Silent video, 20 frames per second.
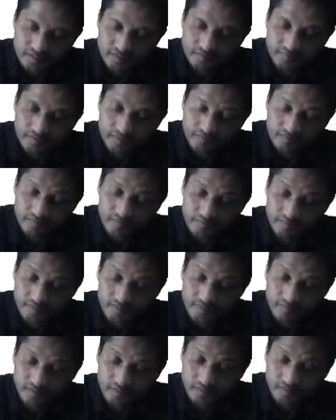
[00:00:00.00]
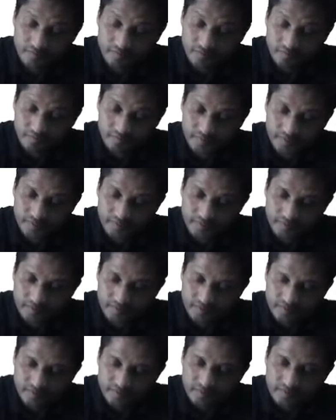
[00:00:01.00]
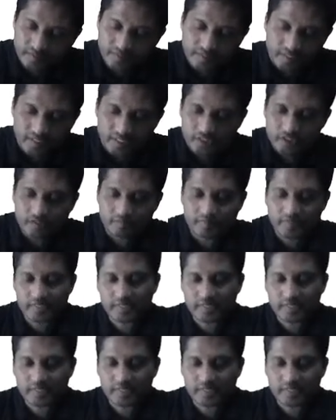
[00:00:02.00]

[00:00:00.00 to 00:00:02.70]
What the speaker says: fellow will be equal to f of b. Should be